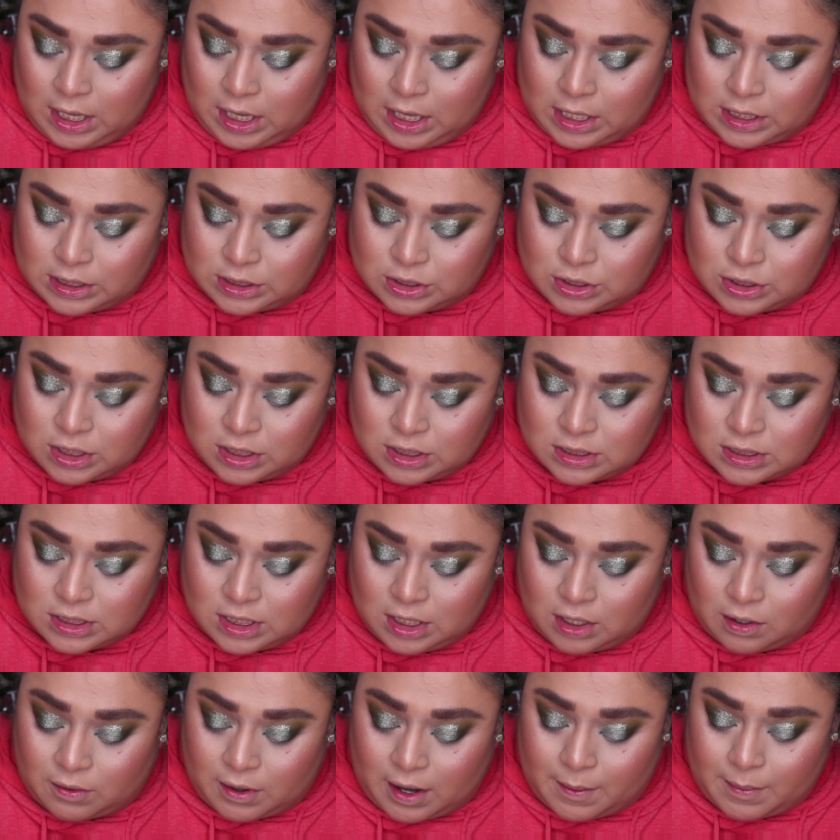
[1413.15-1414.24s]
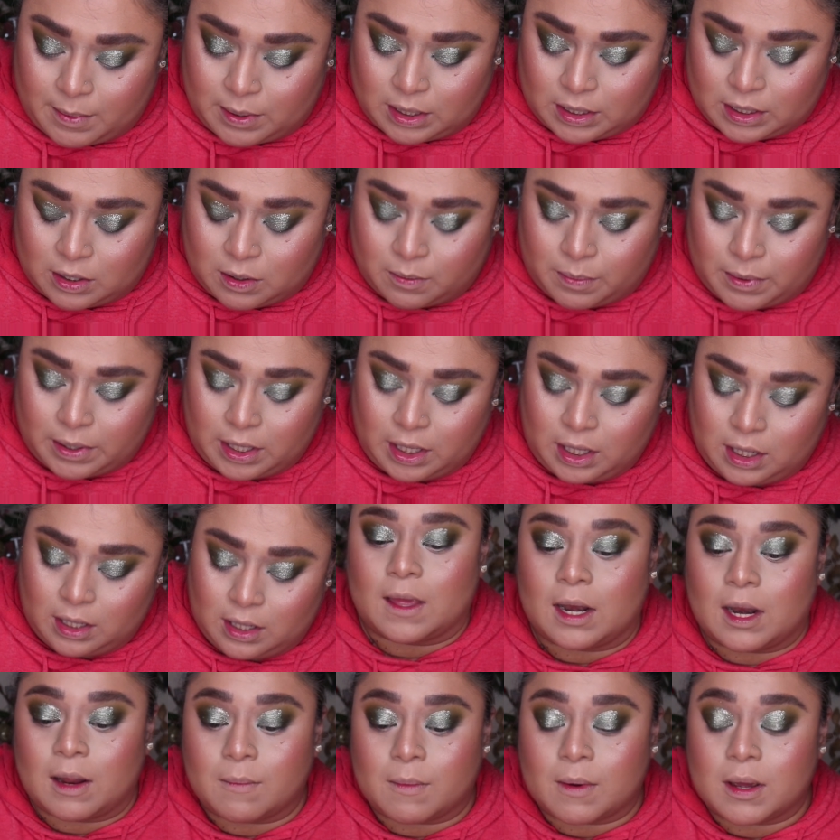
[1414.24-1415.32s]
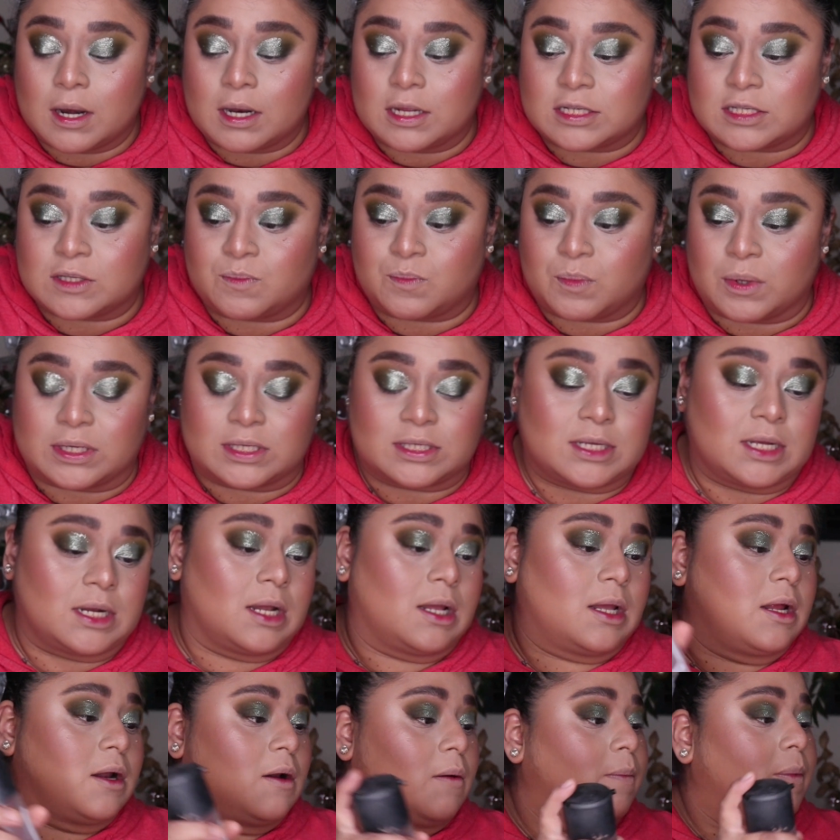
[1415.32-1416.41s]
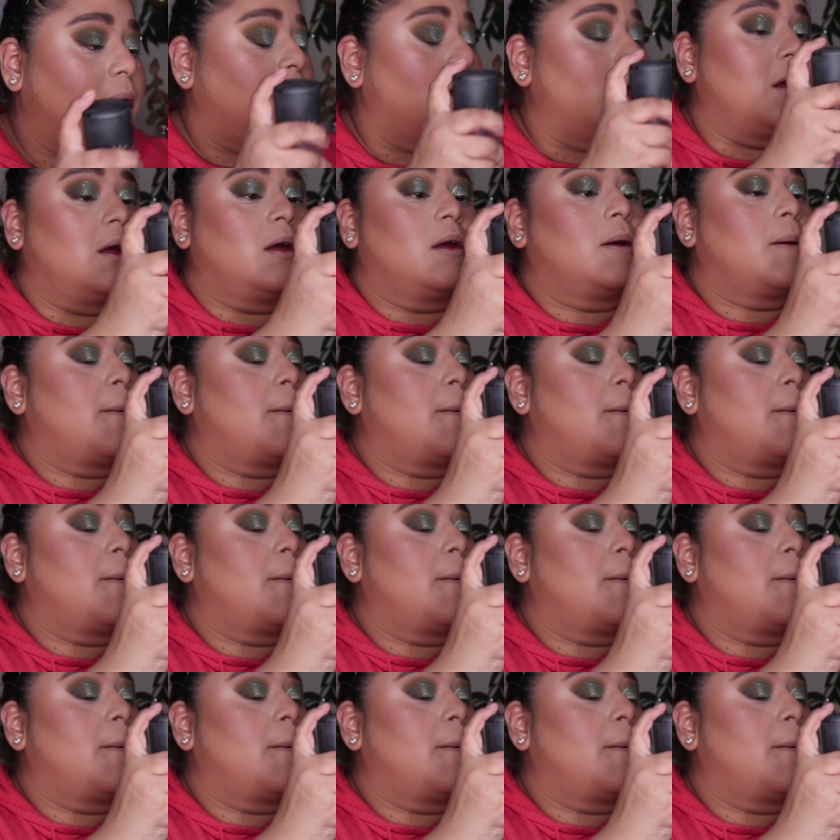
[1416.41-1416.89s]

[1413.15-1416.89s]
And just gonna grab a little bit, and I'm gonna spritz it a little bit.